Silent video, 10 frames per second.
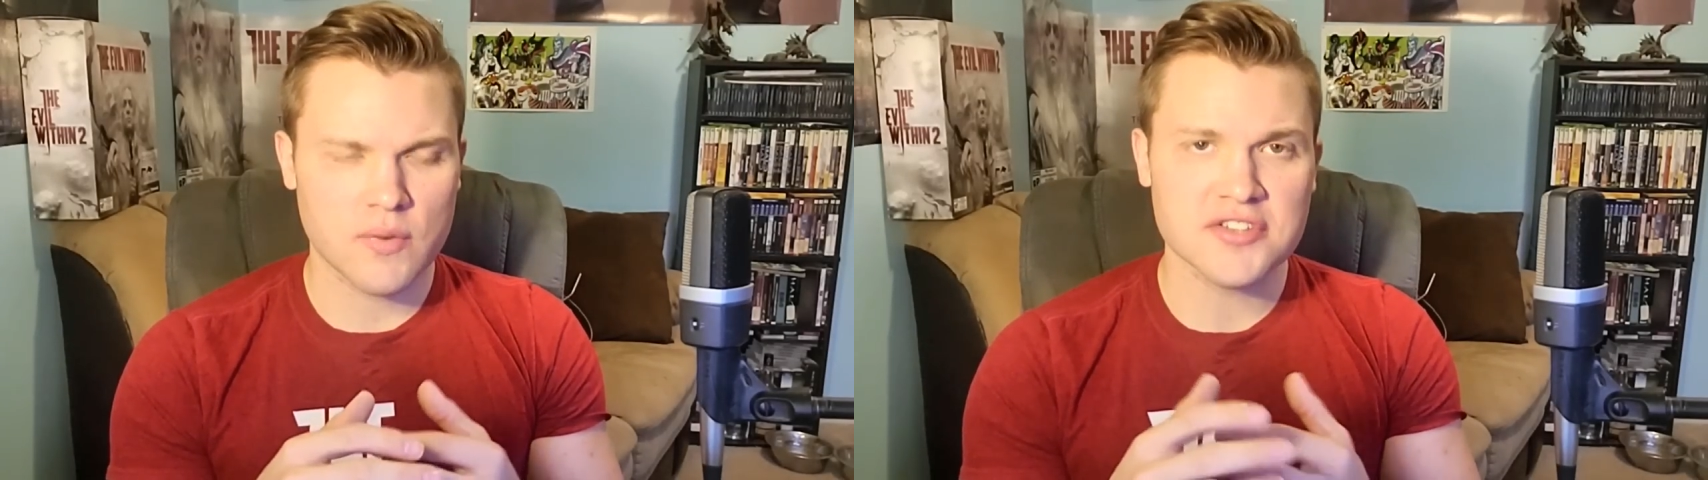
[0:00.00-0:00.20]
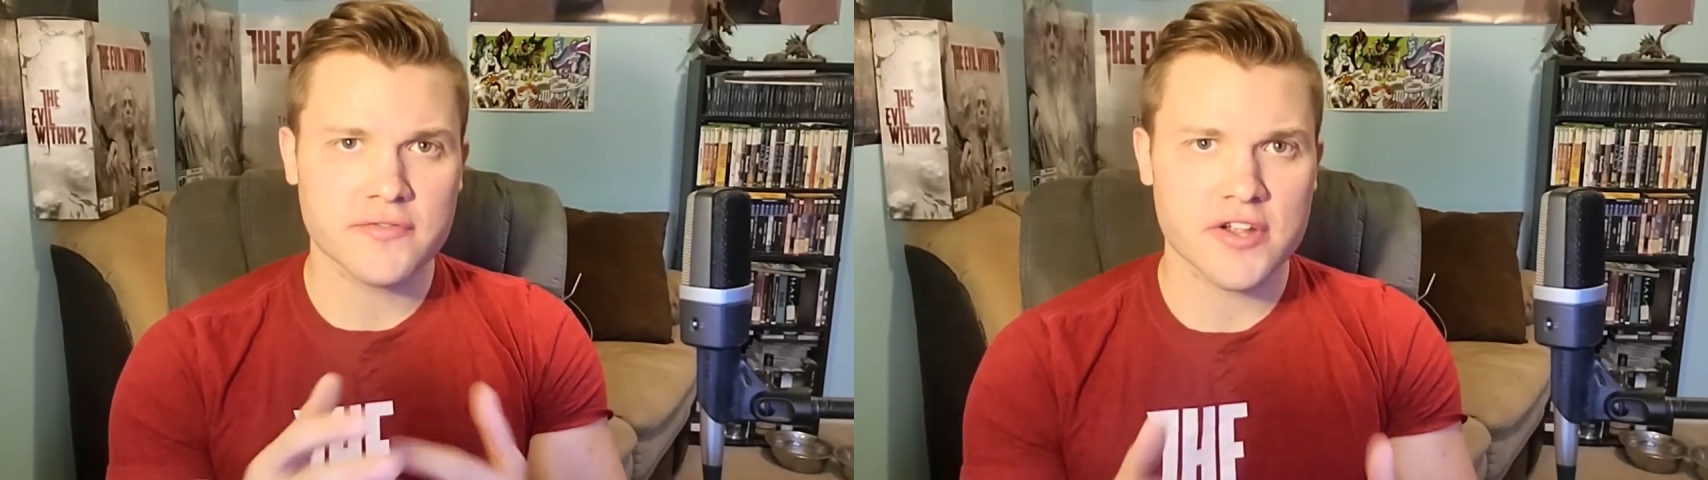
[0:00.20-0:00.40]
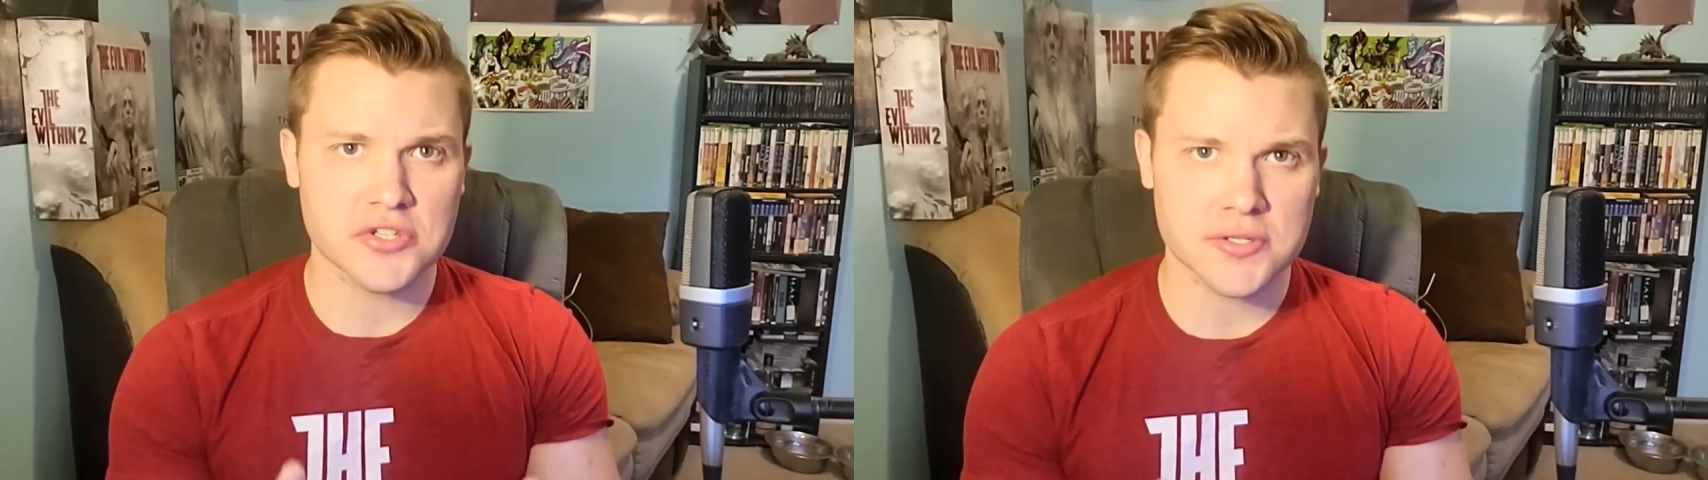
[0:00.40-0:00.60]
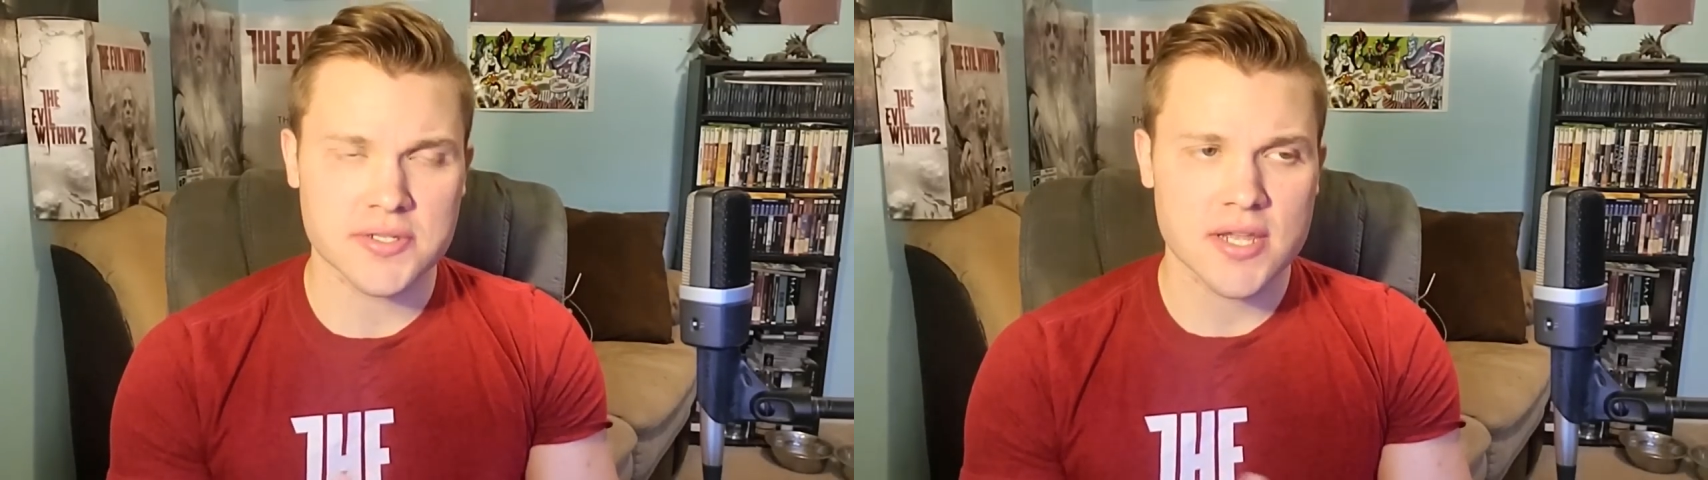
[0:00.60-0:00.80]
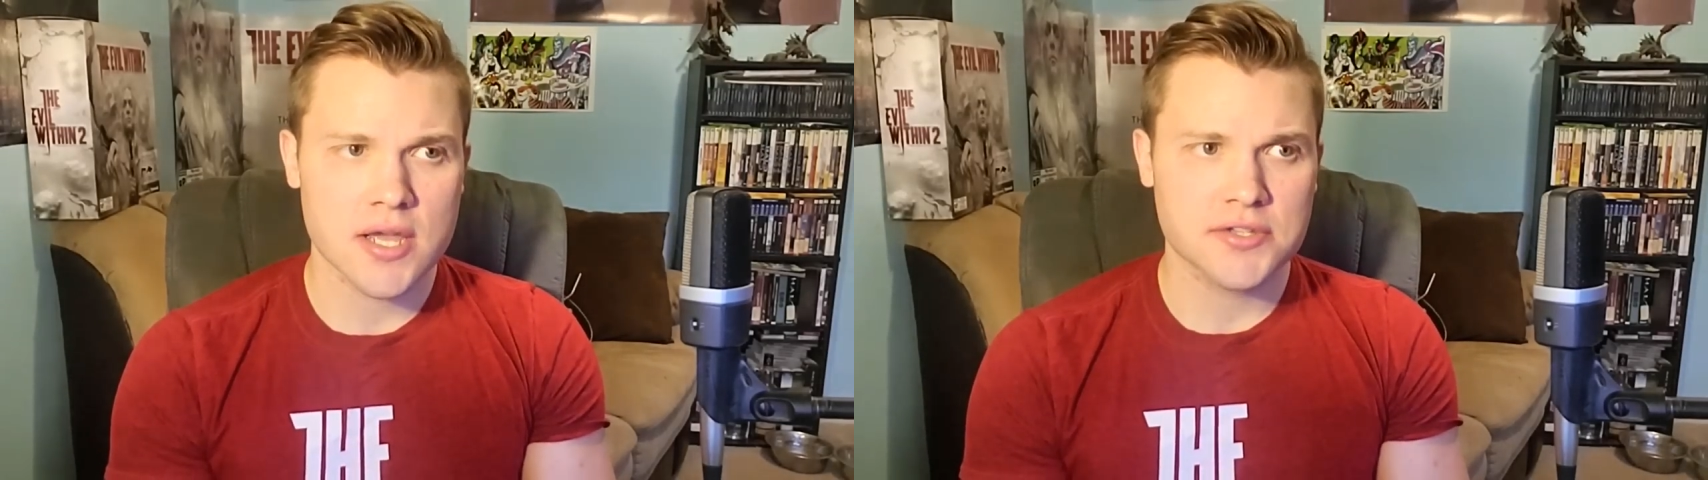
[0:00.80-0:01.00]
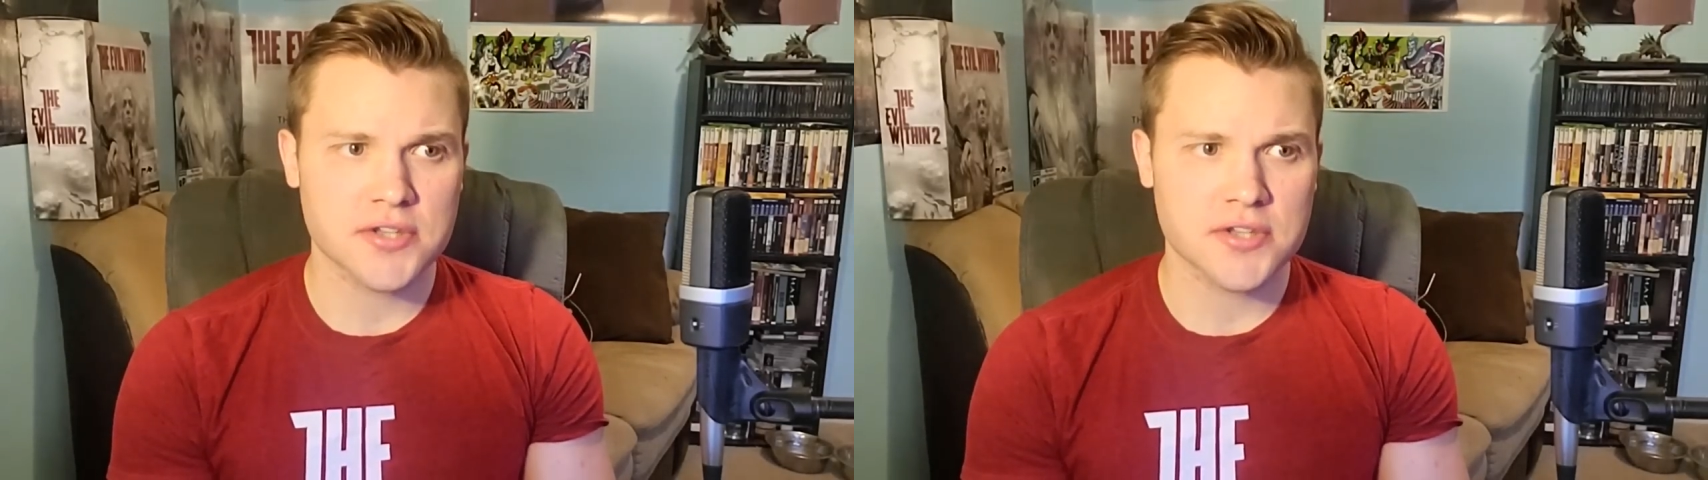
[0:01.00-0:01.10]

reservations.